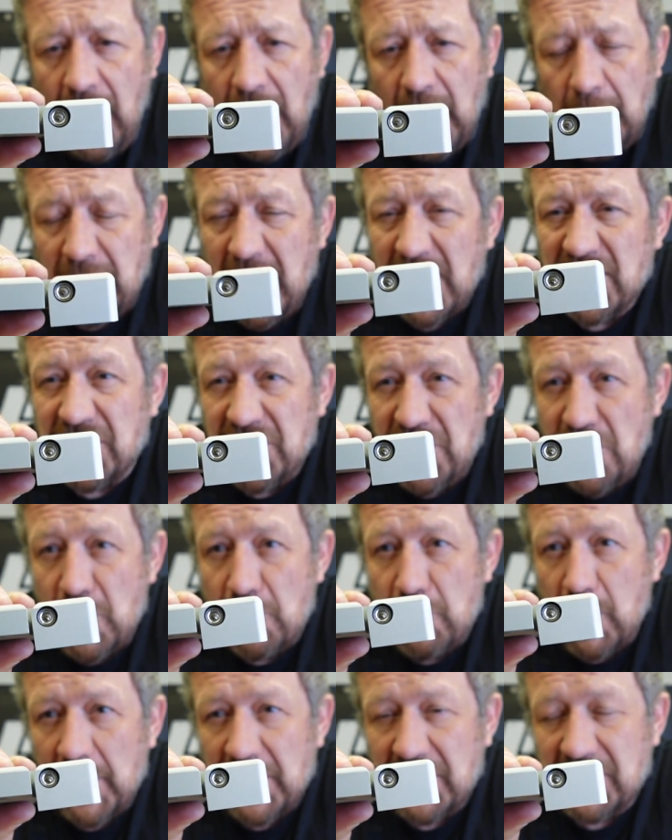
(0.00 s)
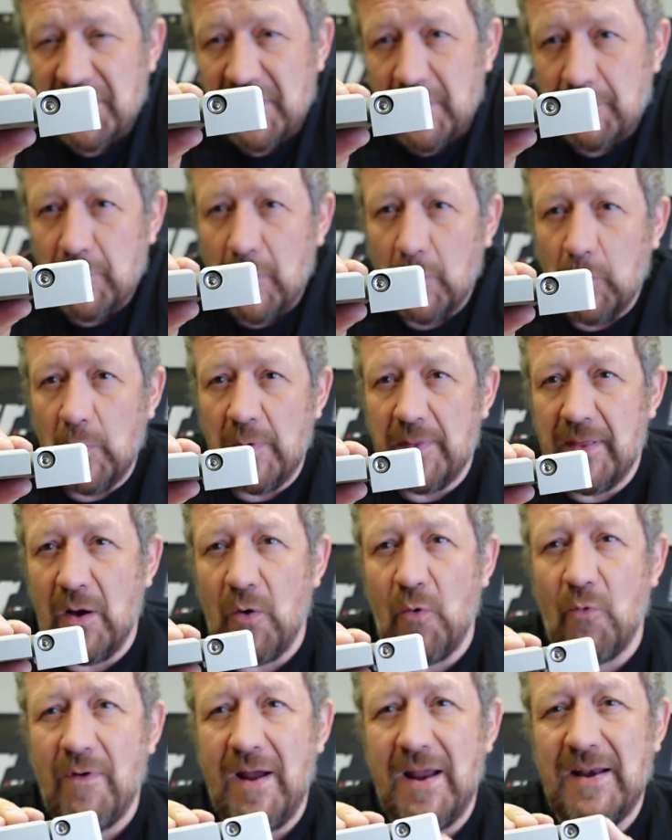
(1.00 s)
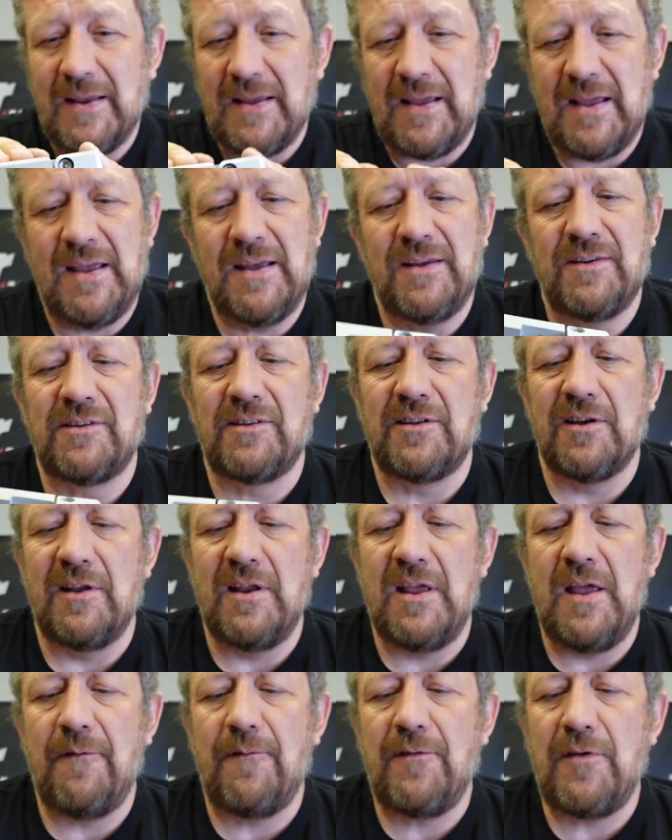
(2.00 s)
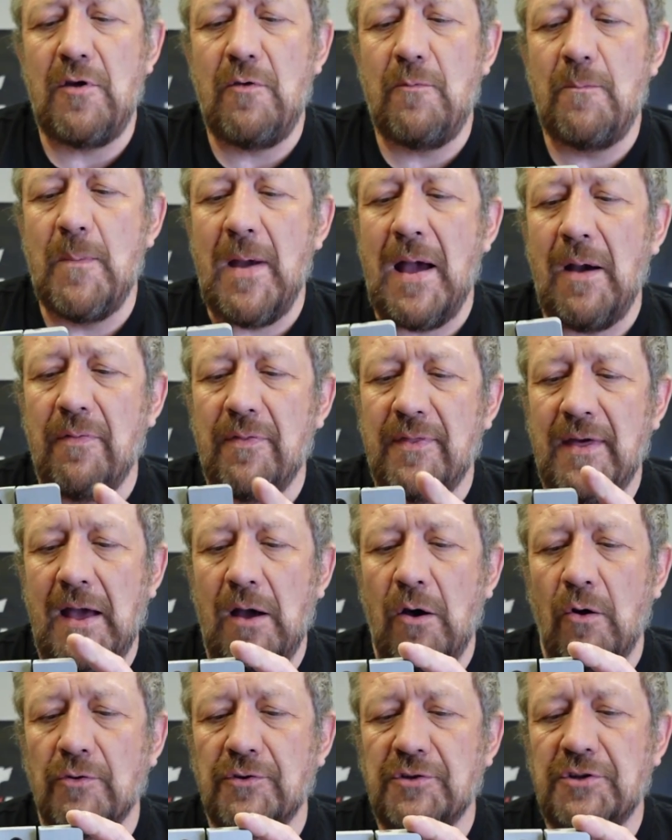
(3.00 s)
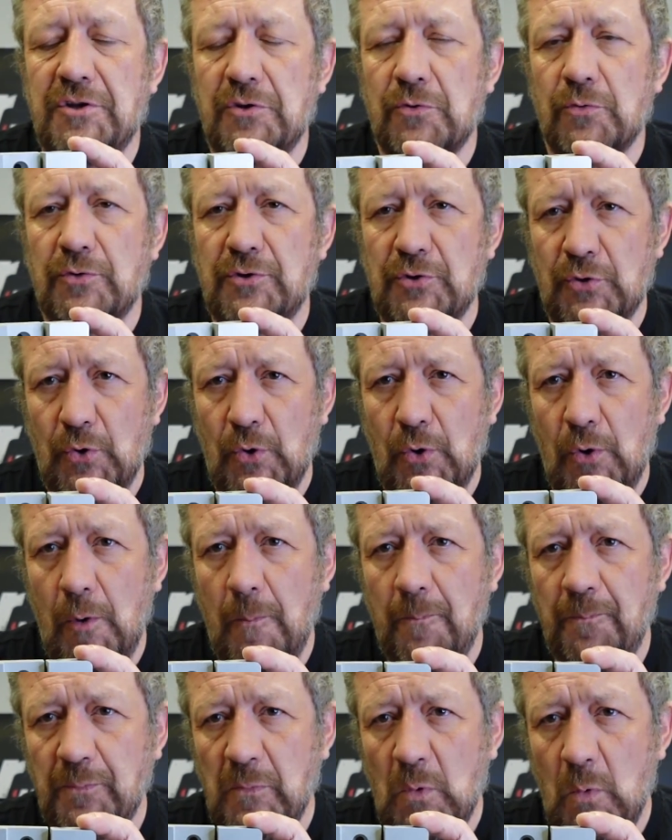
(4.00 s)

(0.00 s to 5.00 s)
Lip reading: And I'm guessing you can probably see the problem with that already, is that if you mount that onto your door,